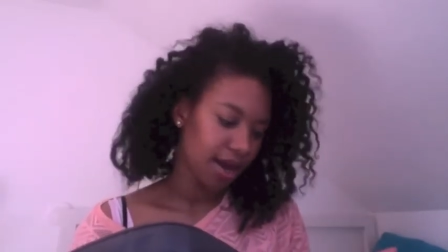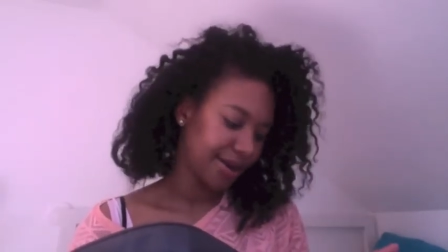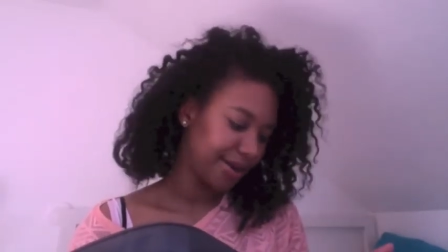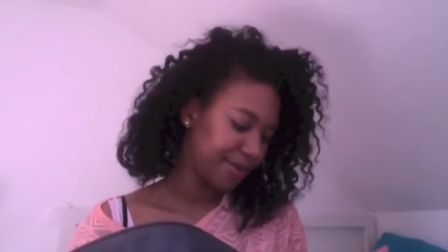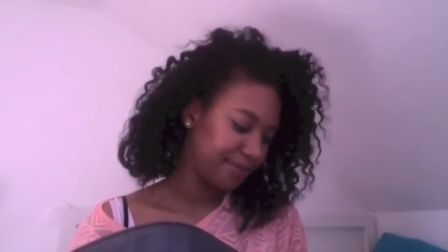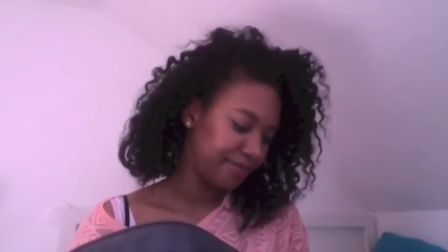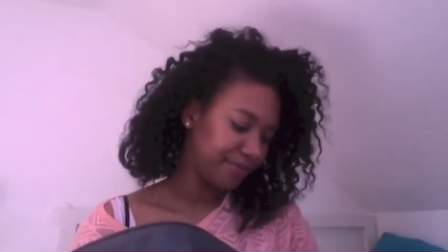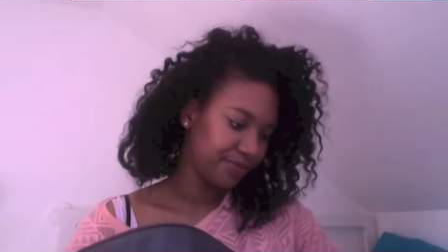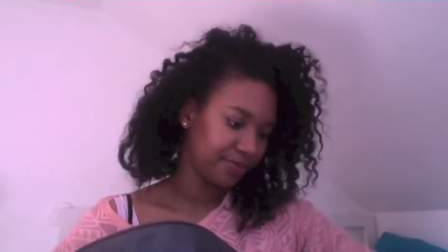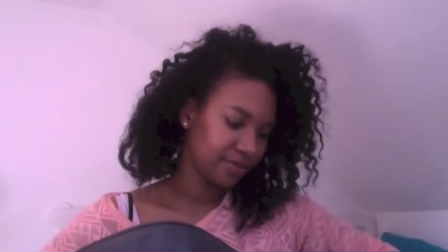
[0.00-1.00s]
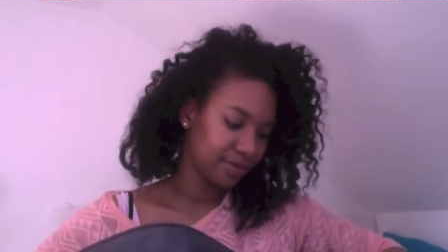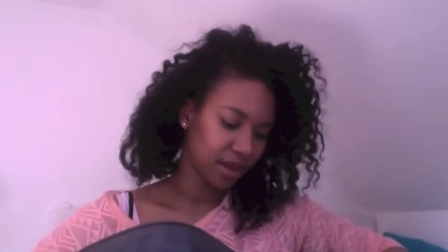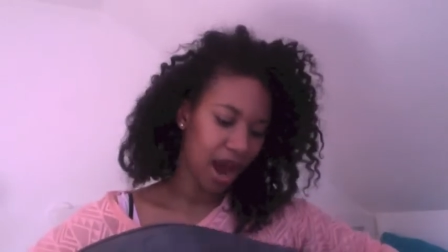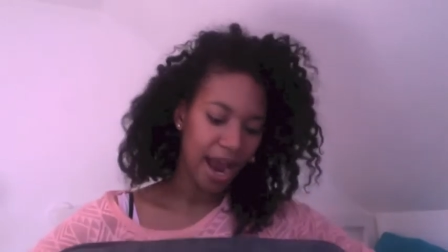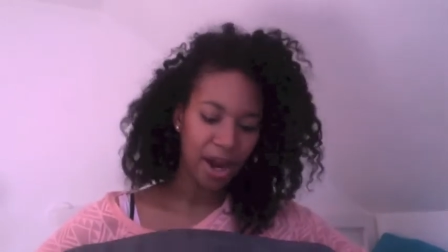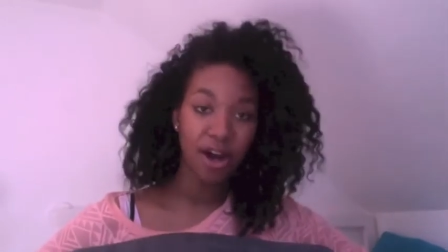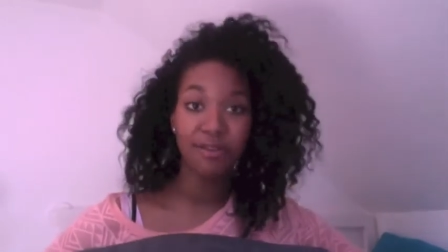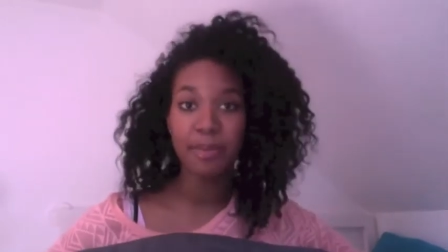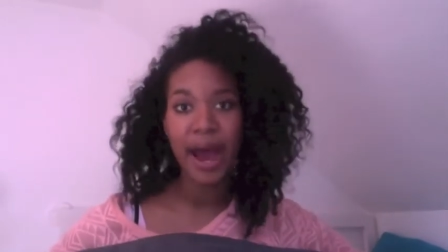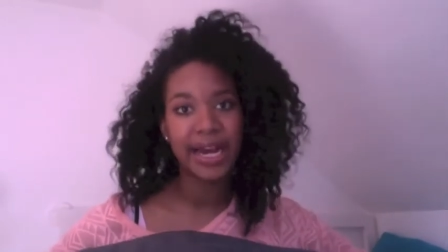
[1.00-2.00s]
I
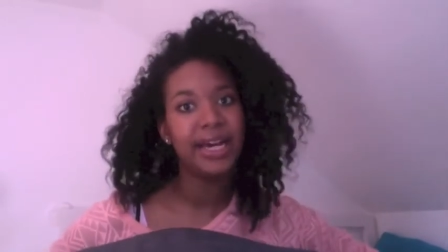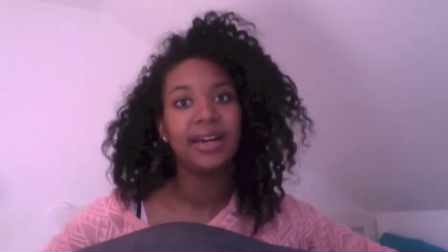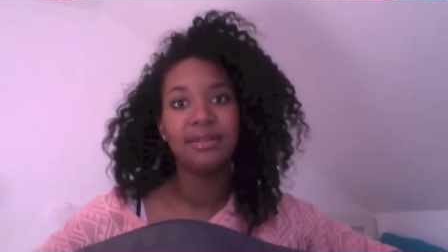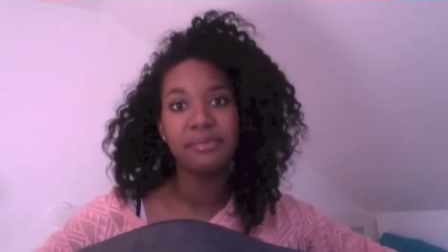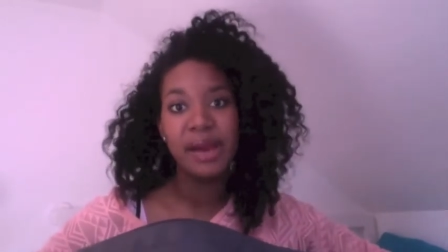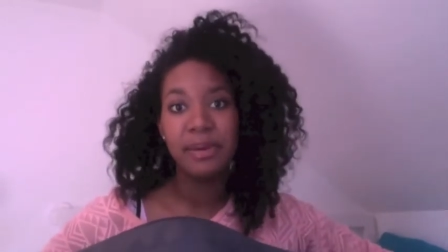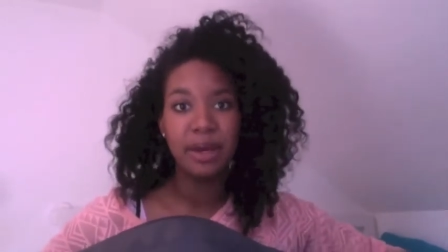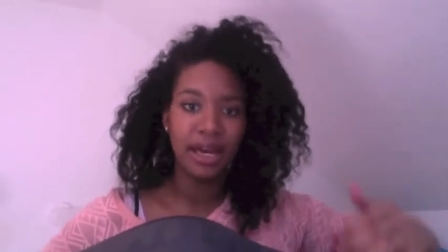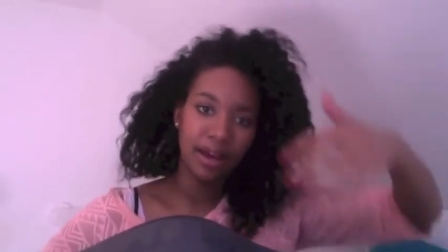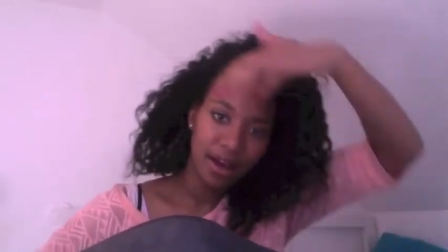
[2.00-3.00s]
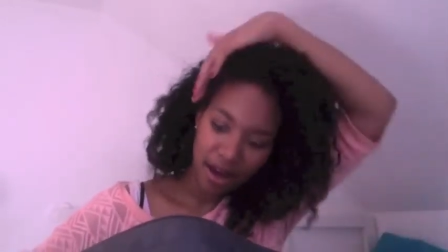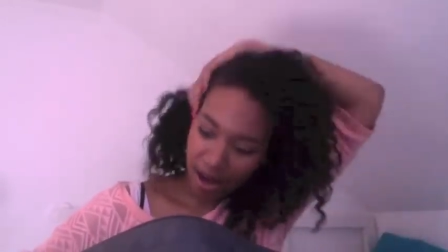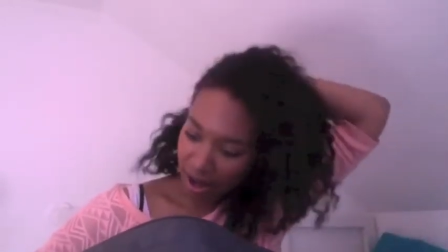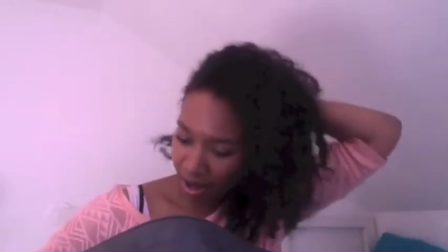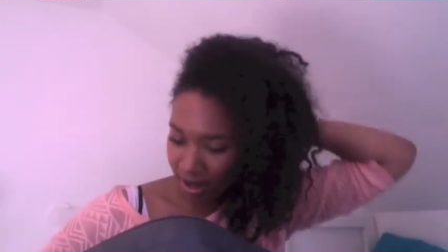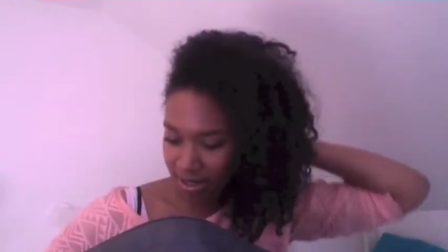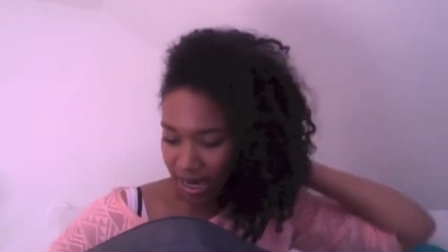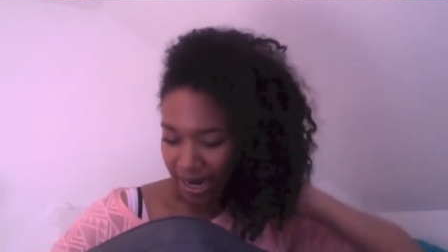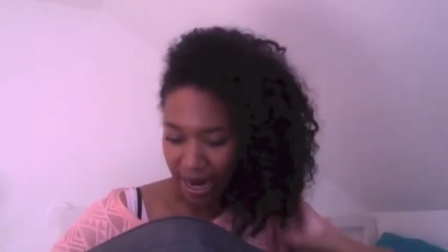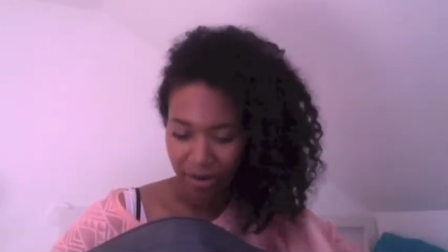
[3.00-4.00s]
overpack it maybe because
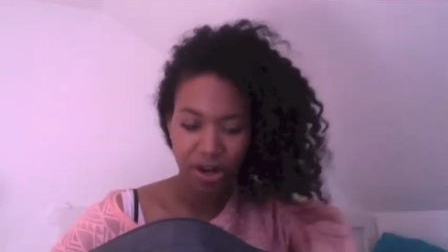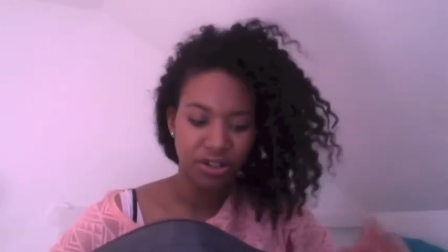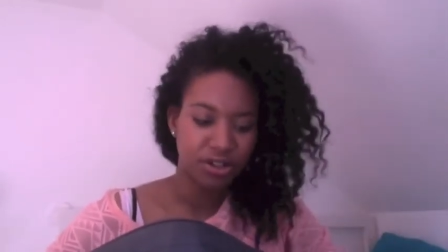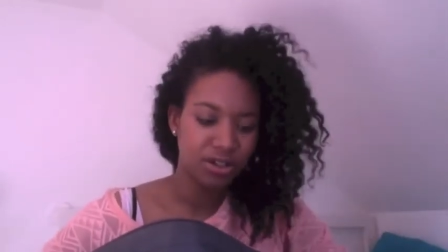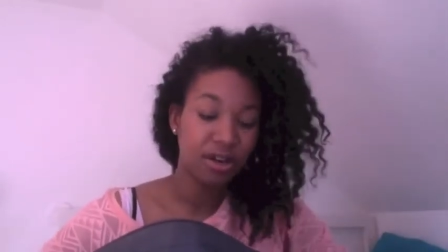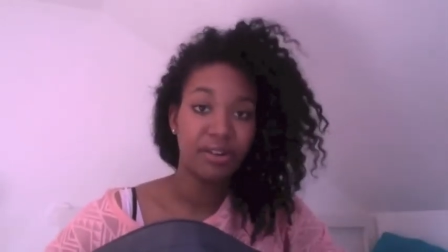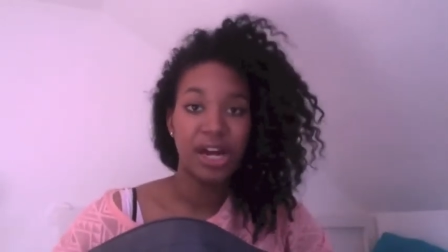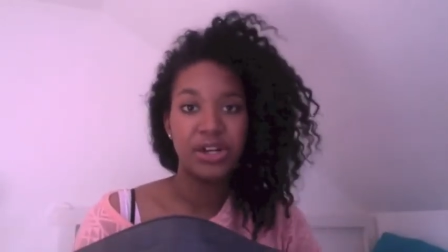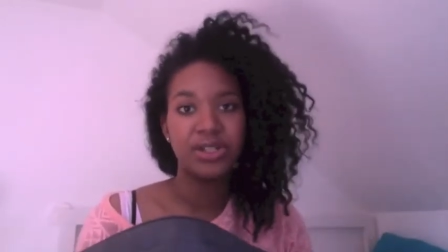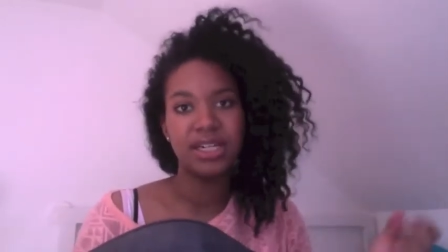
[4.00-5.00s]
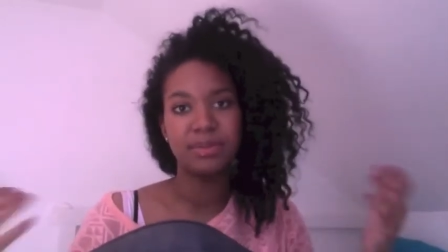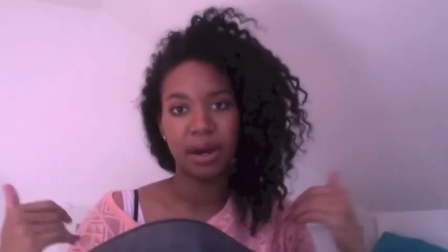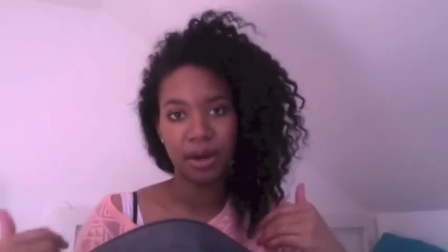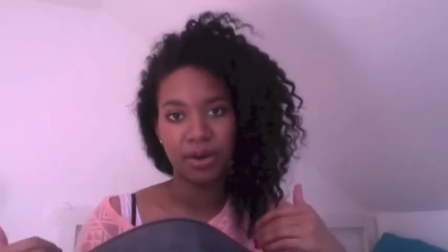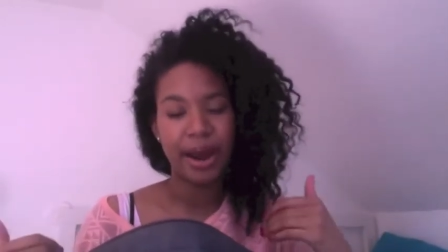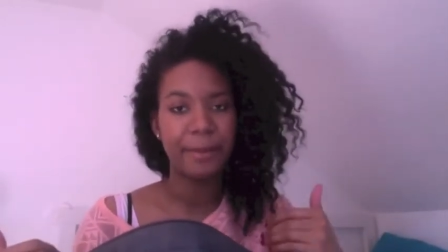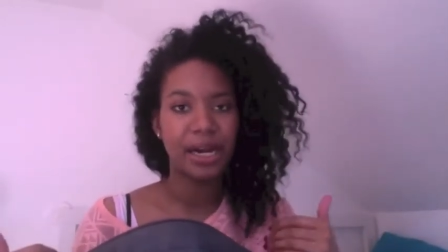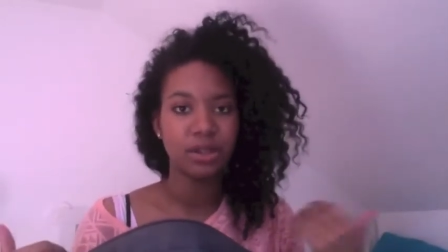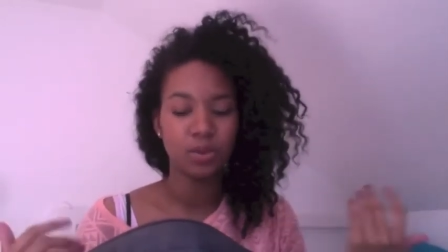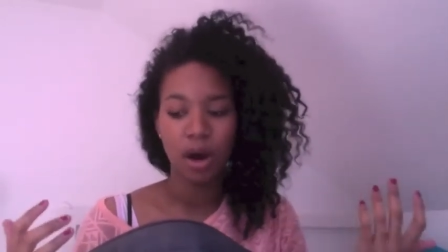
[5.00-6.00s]
I carry loads of stuff and I use it as my own
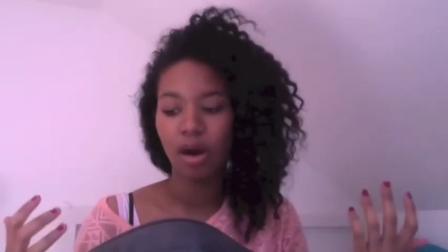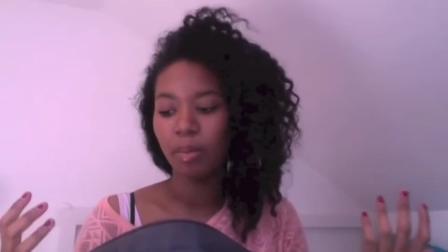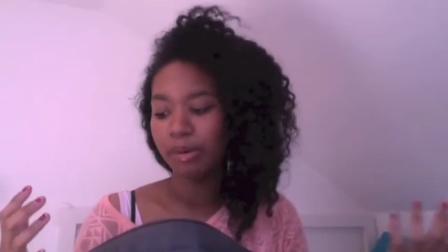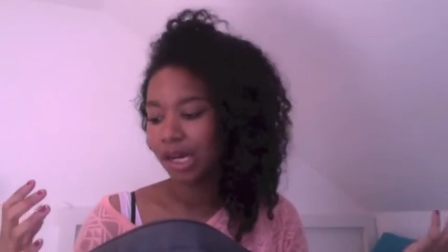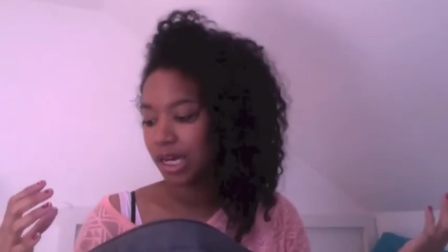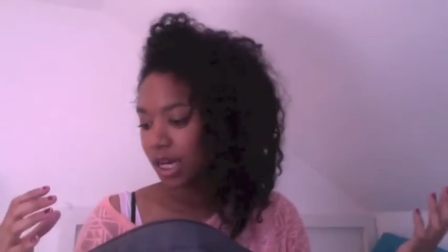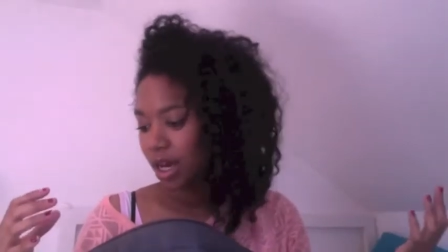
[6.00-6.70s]
handbag as well, but